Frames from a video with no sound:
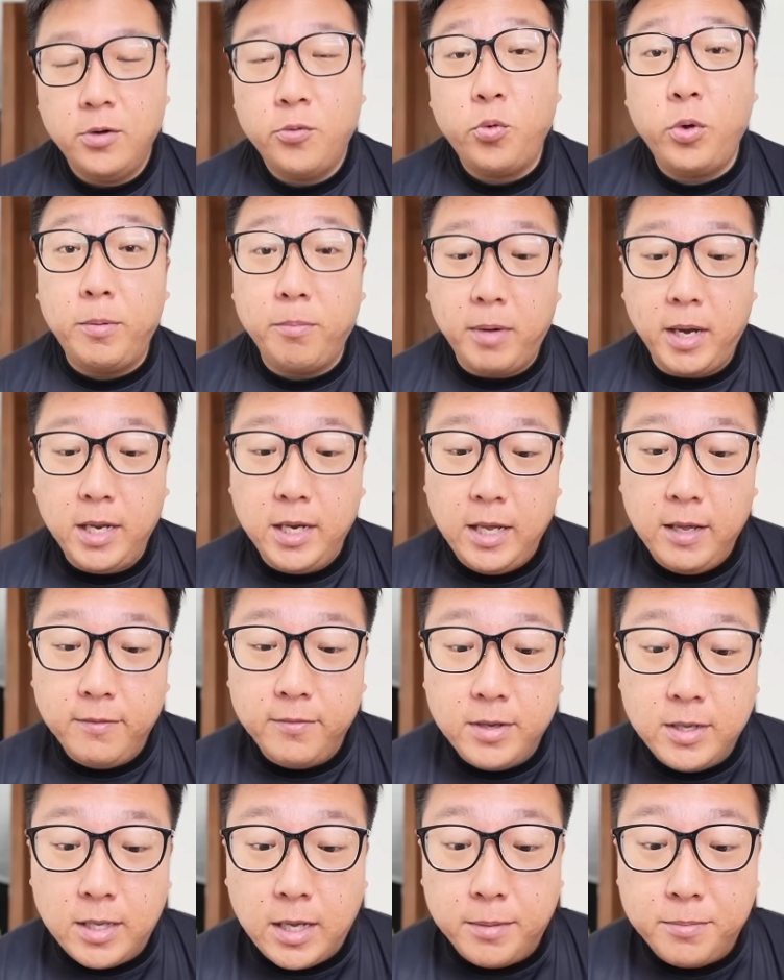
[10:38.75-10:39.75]
We might
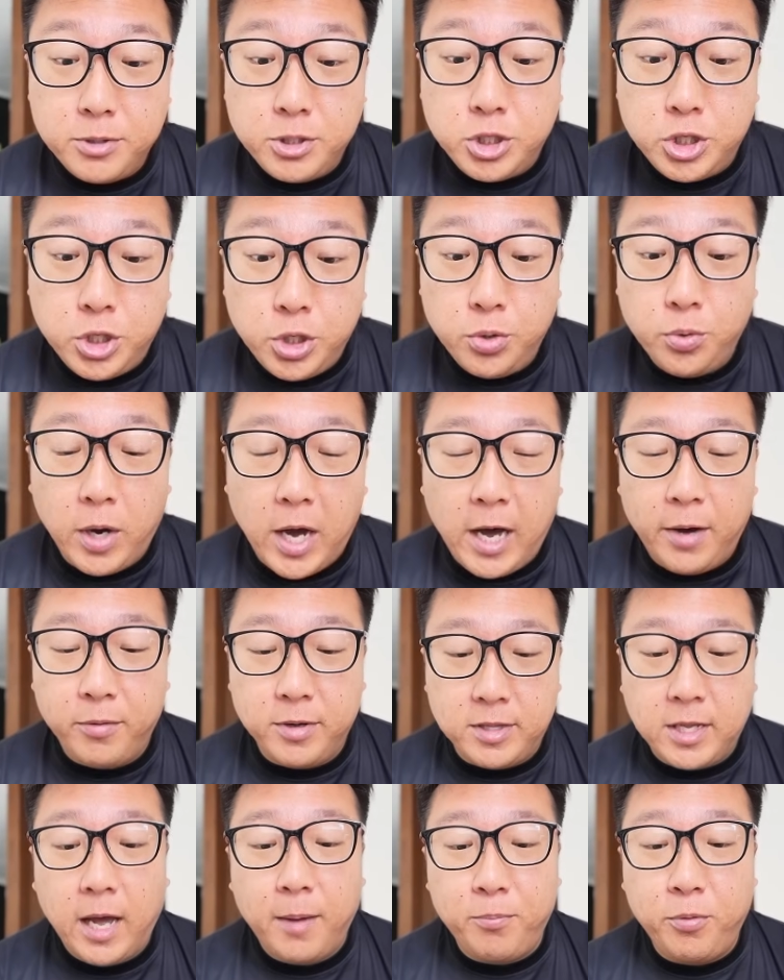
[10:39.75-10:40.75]
even double shield
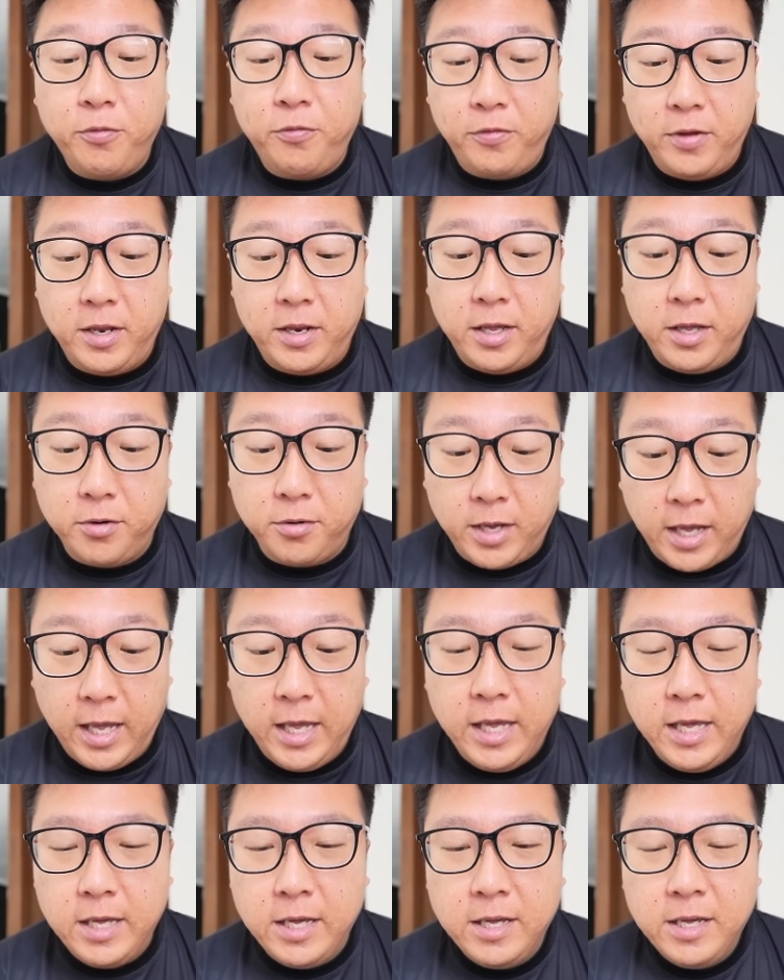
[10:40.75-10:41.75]
our Tapu Fini,
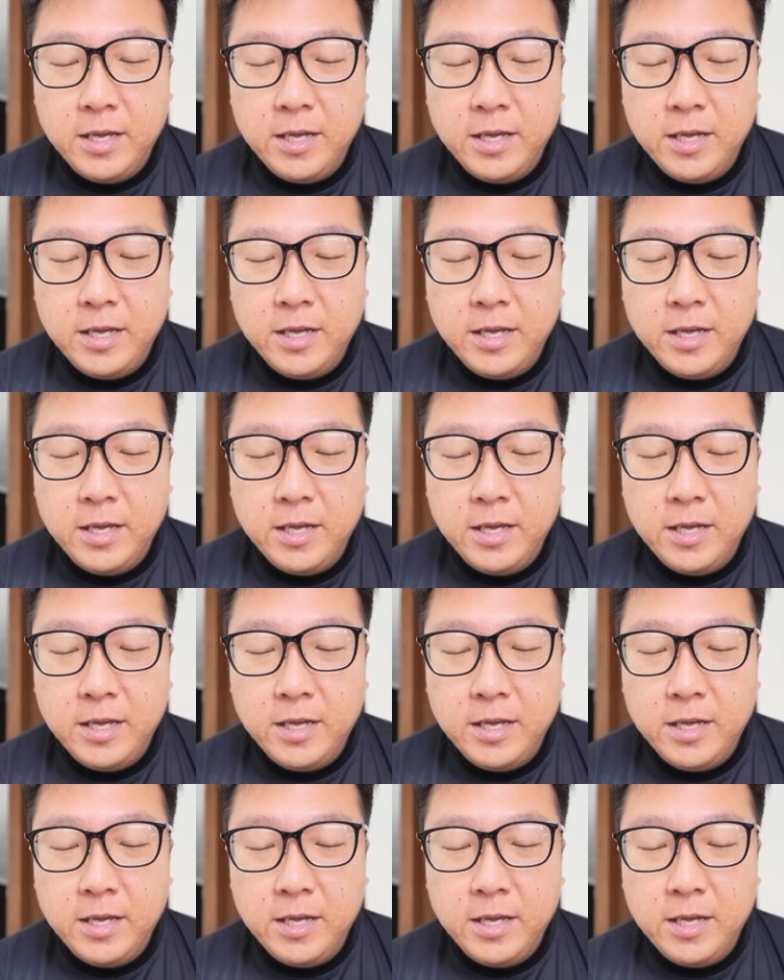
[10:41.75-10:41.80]
okay?